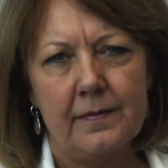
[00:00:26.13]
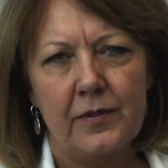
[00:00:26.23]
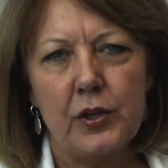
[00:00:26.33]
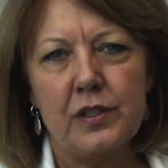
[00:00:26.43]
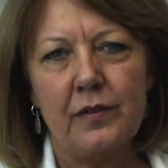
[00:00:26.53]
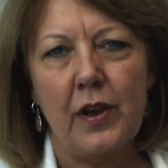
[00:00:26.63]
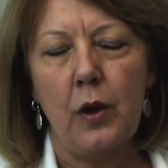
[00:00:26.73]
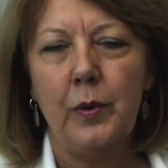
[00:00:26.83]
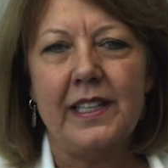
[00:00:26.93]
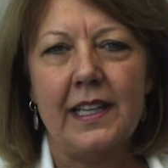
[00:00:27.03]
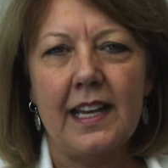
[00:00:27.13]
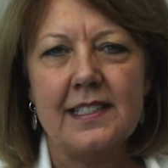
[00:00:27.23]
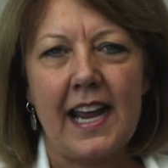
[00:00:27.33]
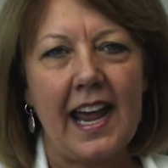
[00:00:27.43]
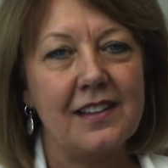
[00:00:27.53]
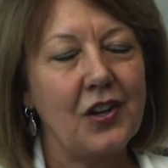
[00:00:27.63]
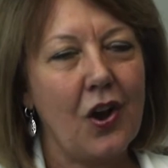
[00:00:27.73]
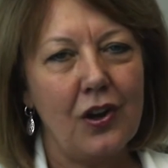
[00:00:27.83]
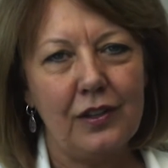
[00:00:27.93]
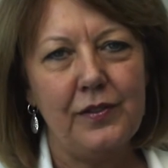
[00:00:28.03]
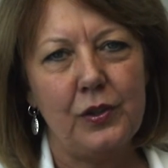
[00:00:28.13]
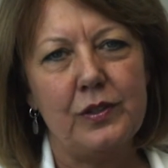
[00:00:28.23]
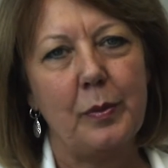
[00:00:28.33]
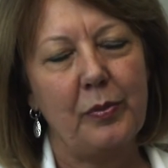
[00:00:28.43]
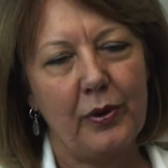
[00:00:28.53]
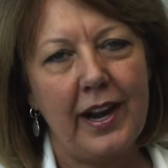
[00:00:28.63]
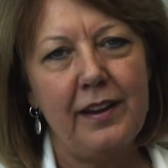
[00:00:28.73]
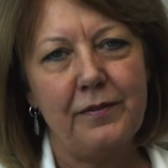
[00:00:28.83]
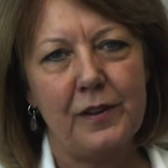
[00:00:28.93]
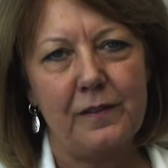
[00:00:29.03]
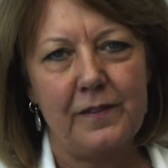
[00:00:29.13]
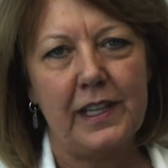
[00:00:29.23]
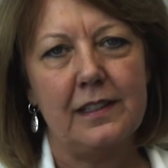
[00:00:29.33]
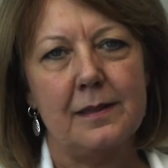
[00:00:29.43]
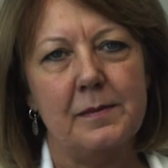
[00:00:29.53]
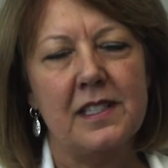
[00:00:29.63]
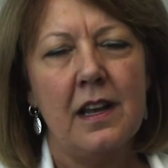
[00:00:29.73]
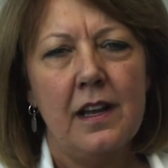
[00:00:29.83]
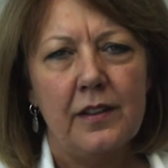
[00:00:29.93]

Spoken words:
First of all, we'd like to ask all of you to pray for the victims,